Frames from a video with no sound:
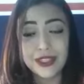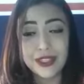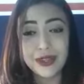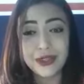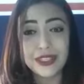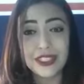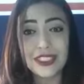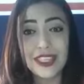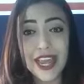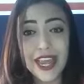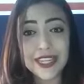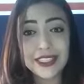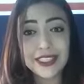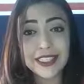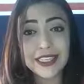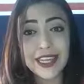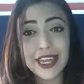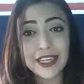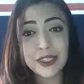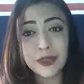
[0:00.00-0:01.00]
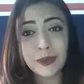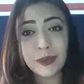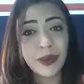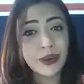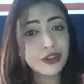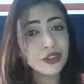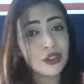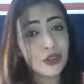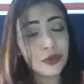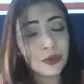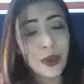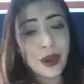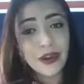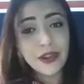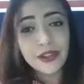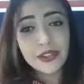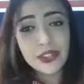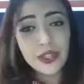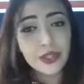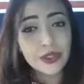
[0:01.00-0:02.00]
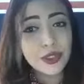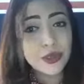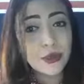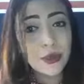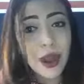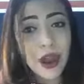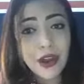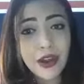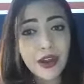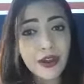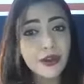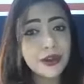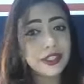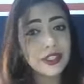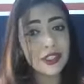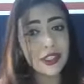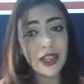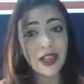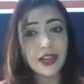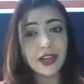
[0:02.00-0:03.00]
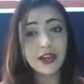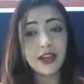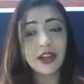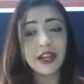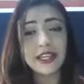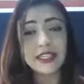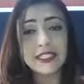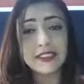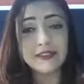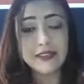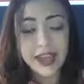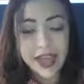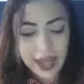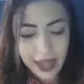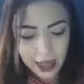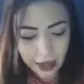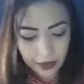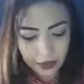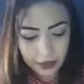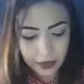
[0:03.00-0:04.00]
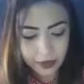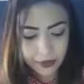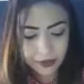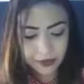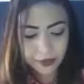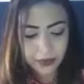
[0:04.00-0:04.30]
So today's today, tomorrow's tomorrow. So tomorrow is not a collective noun.